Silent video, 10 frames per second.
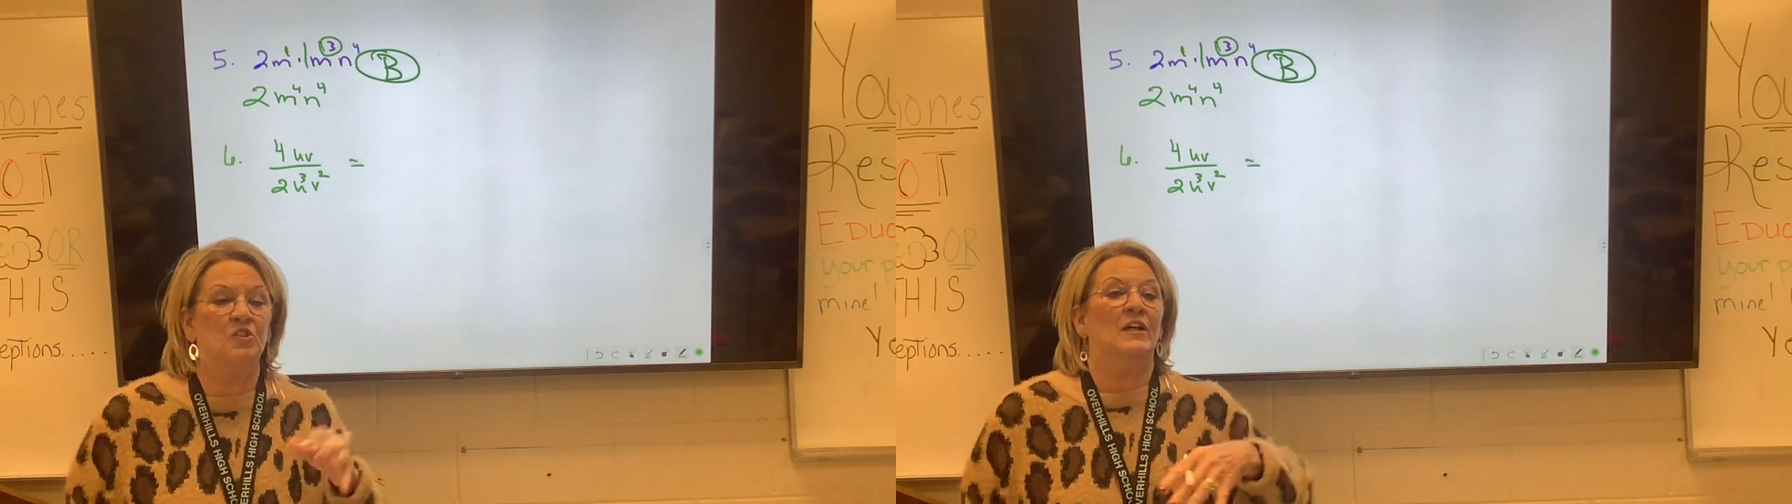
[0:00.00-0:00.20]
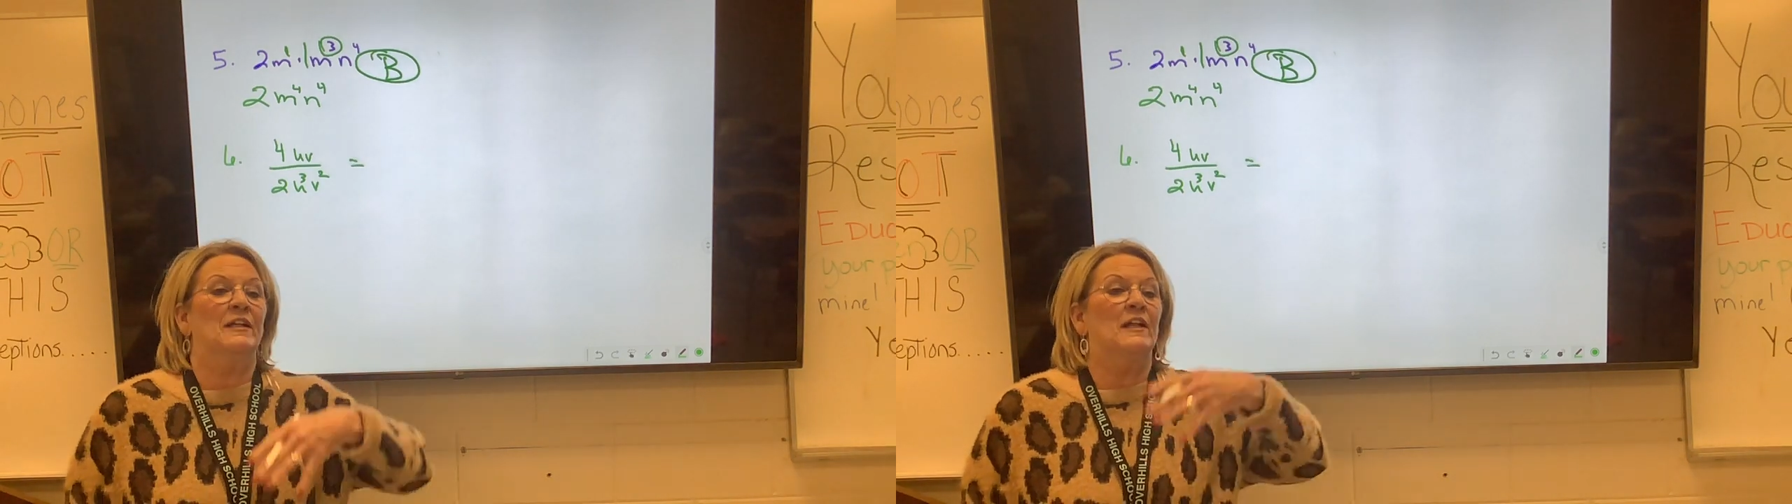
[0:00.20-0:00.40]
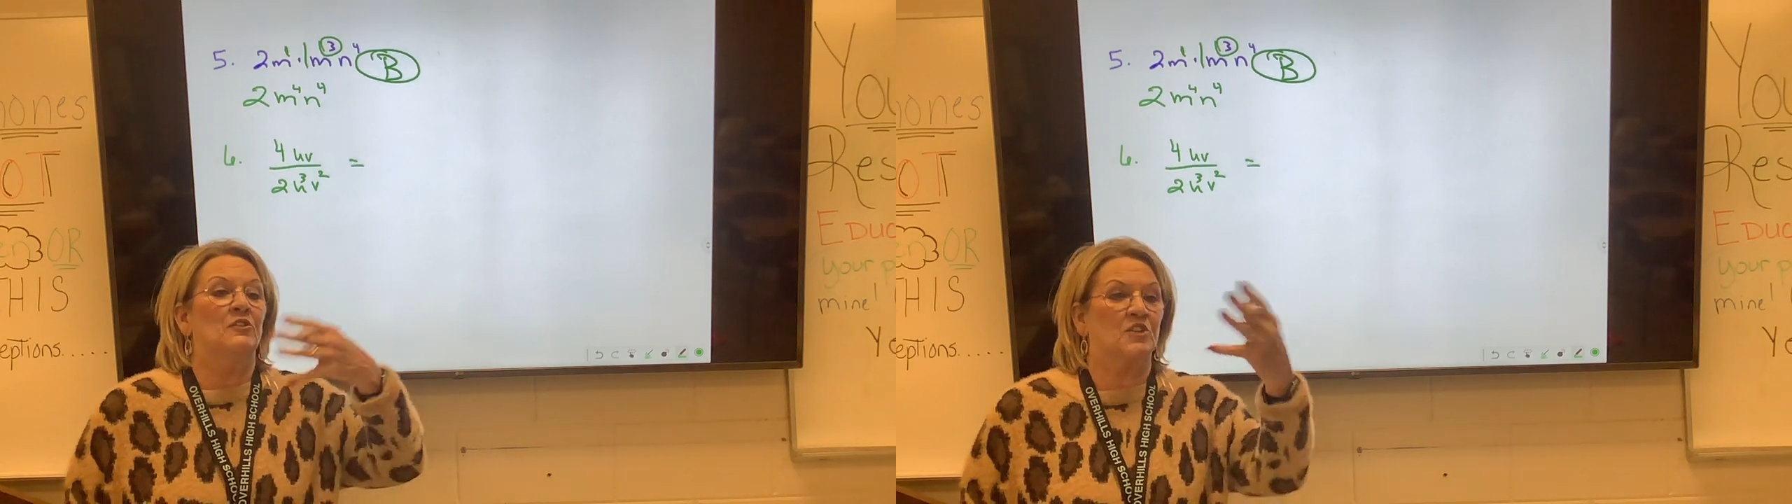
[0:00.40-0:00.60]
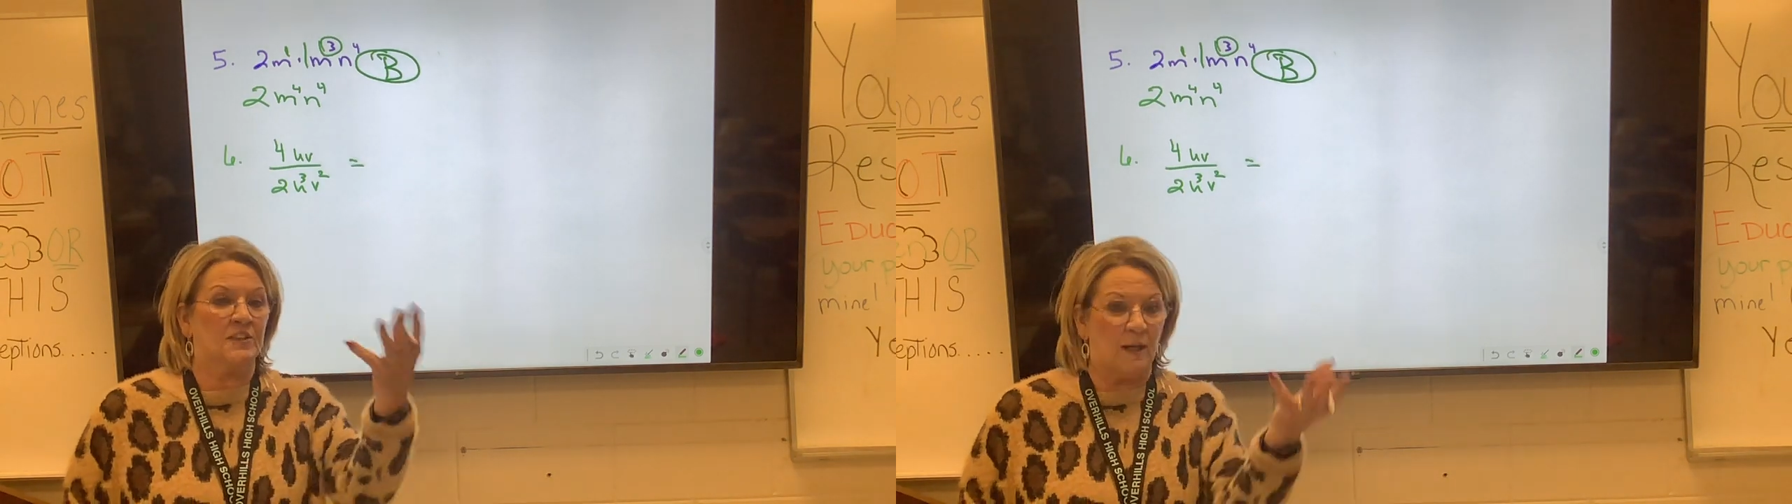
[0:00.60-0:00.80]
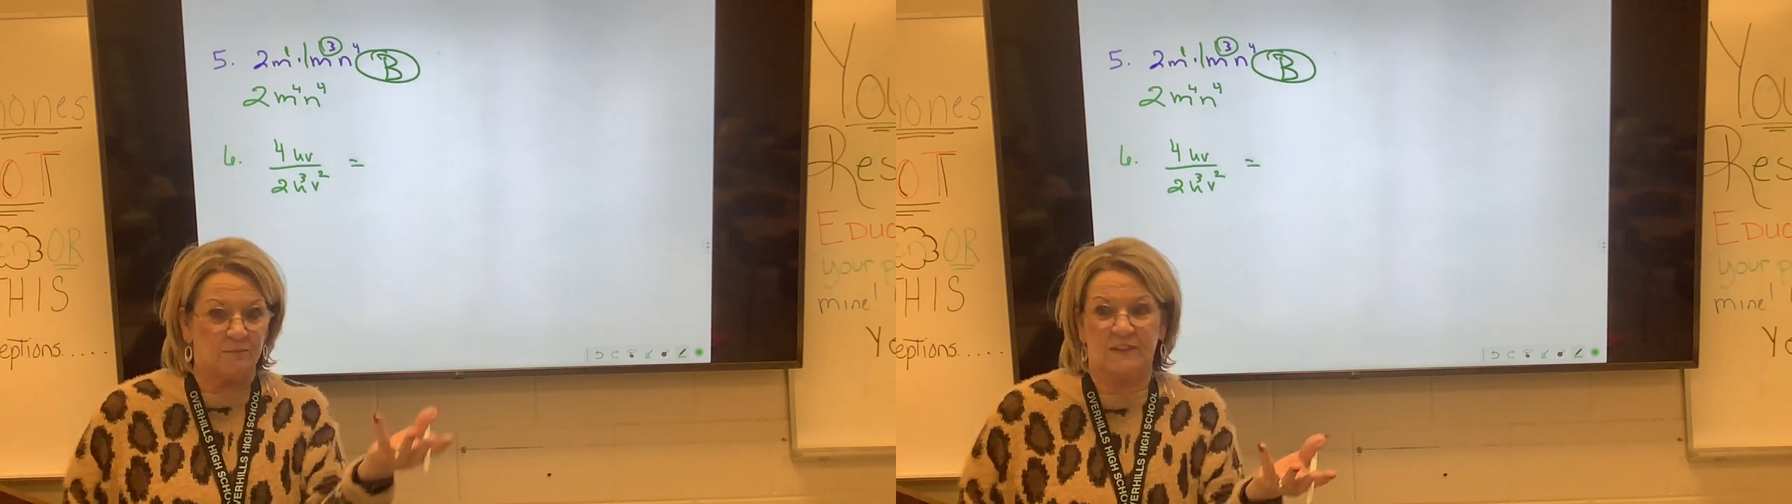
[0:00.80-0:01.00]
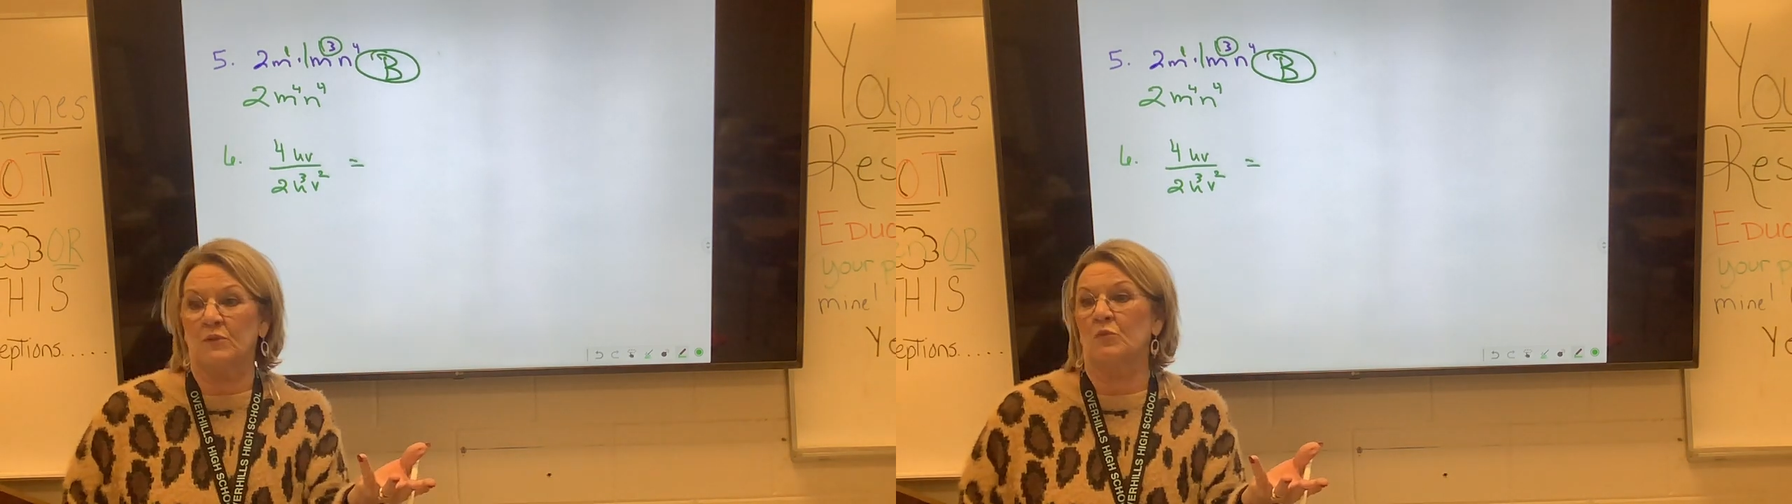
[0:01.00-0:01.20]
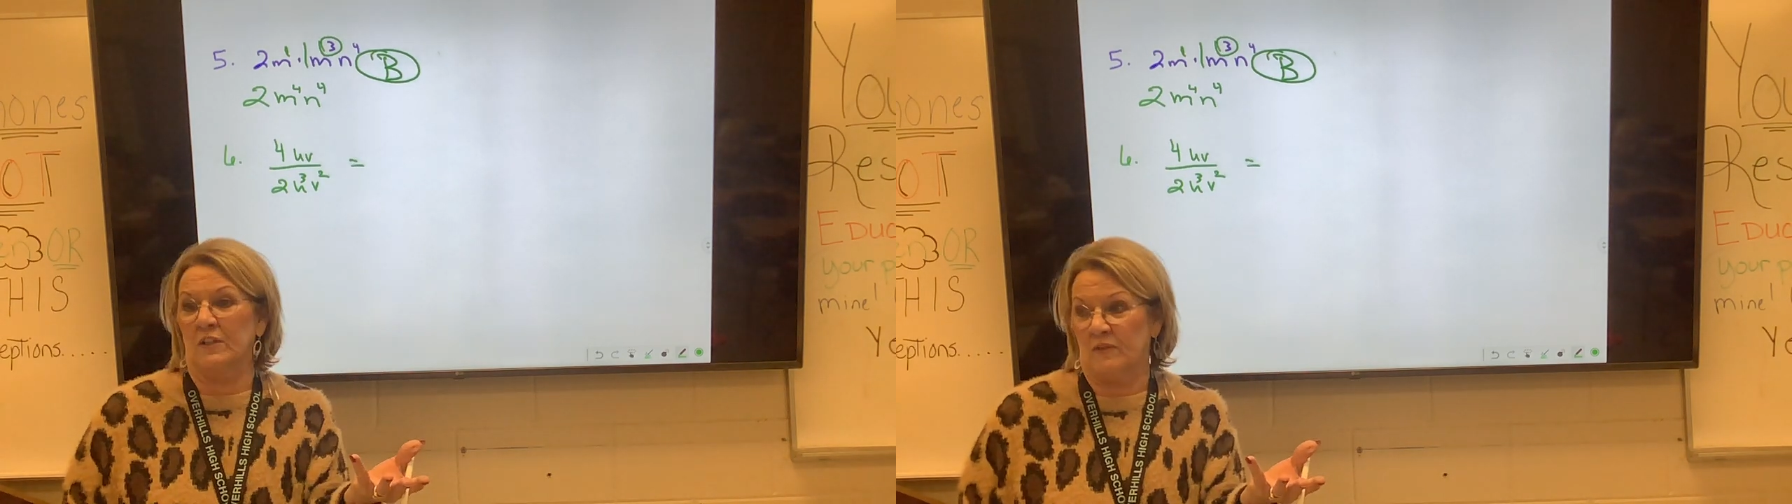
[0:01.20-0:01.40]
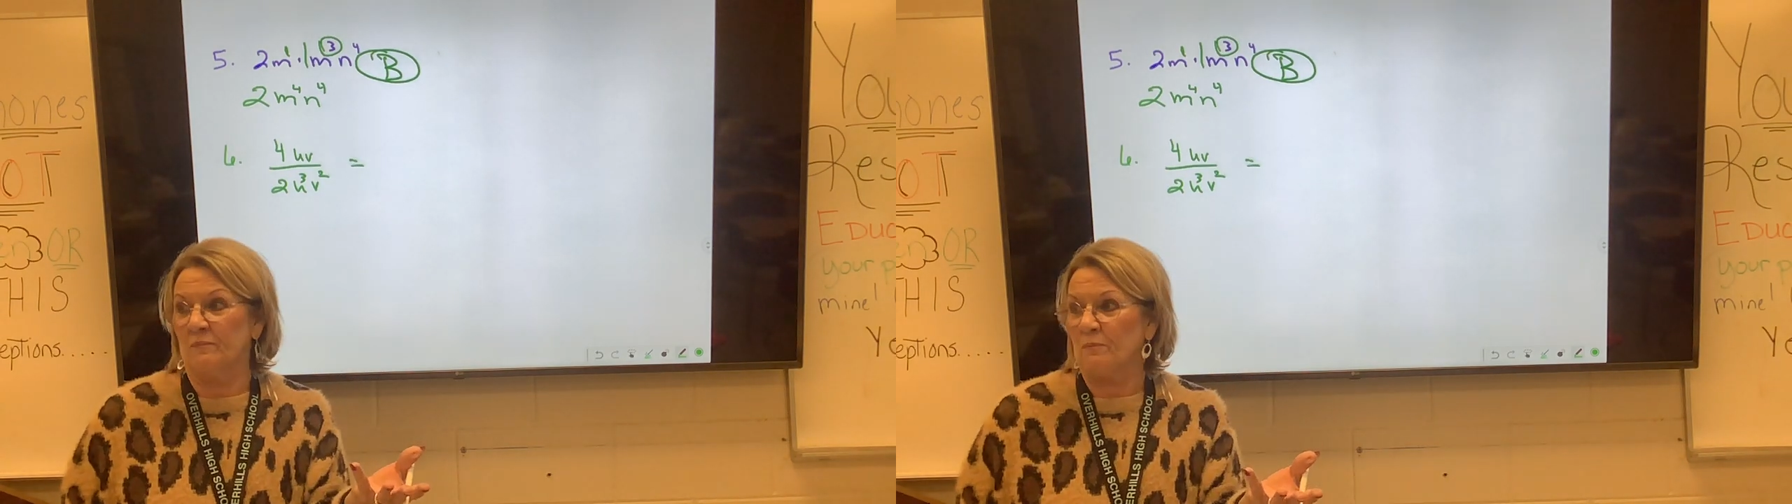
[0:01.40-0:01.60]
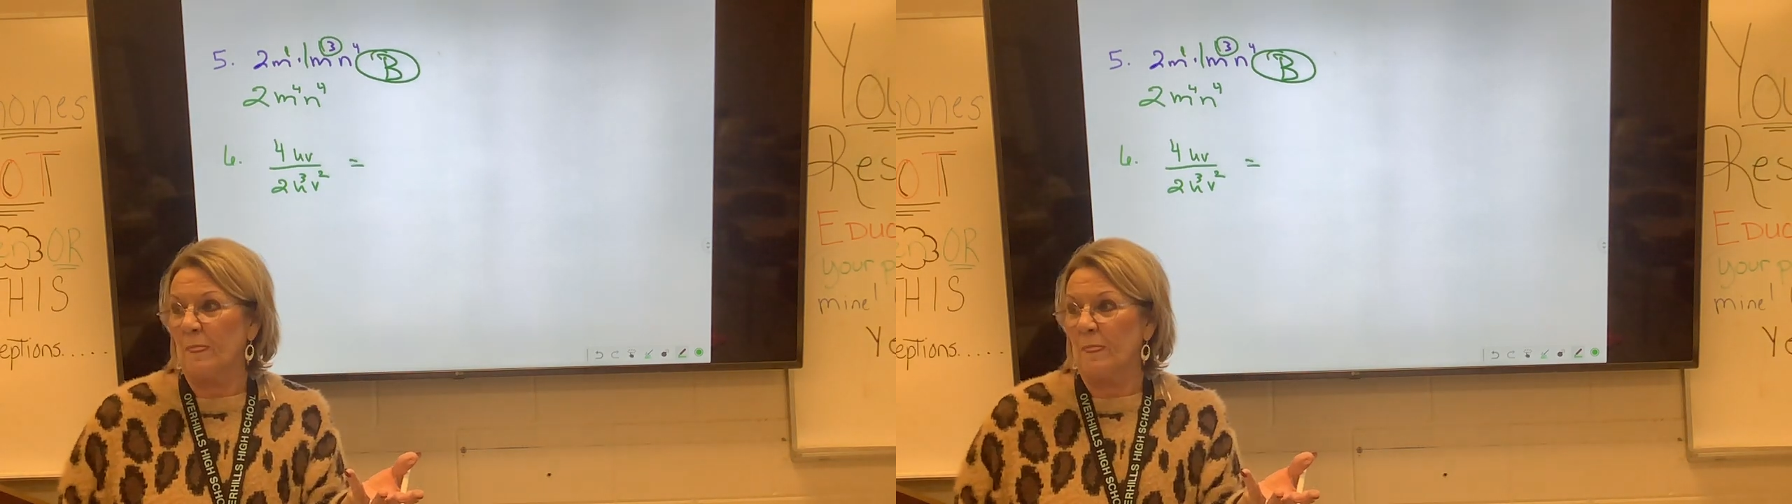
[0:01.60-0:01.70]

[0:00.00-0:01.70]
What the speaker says: you got another step to get rid of them.